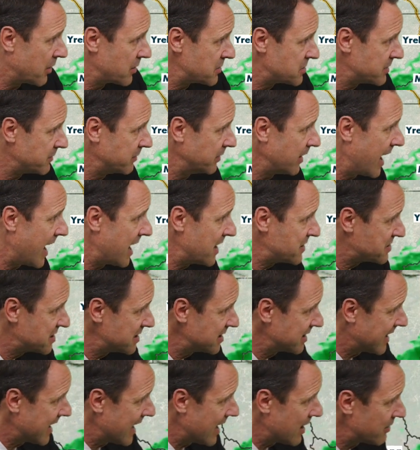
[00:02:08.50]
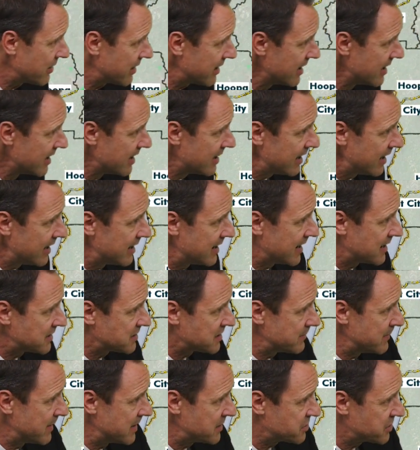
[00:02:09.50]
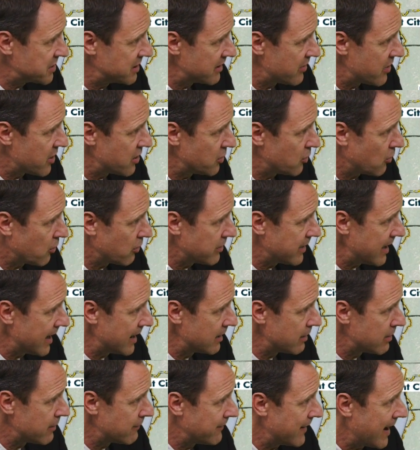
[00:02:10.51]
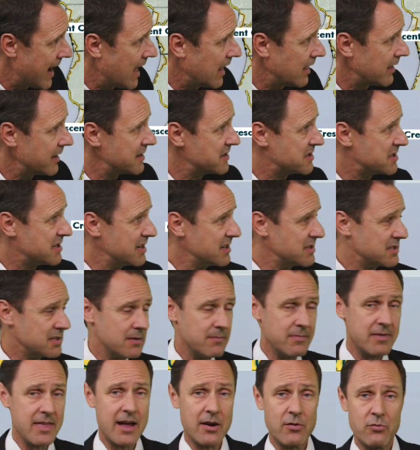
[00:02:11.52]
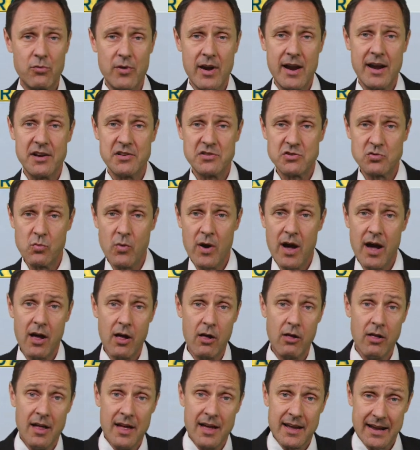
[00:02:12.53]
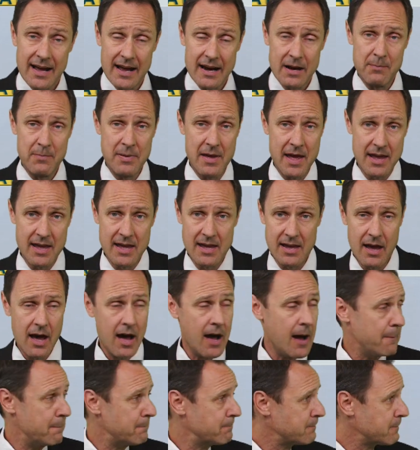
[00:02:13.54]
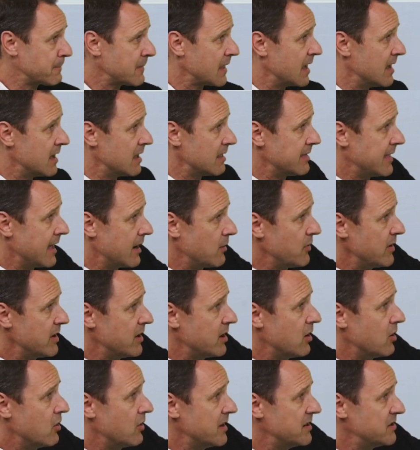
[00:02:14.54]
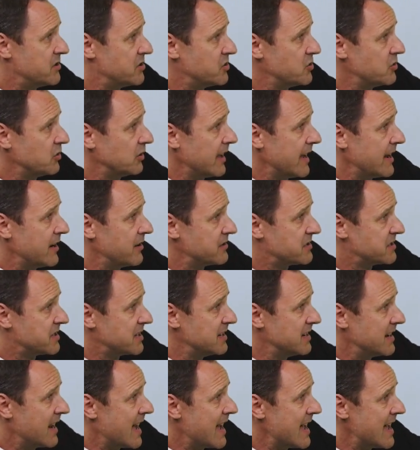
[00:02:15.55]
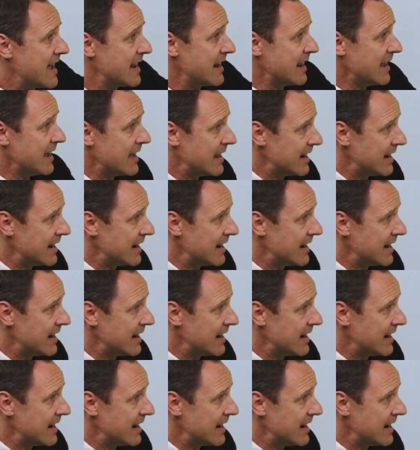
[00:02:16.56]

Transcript: parts of Lassen County, and not to mention the north end of the valley, seeing some of that rain as well, kind of picking up. Then we go into later tonight.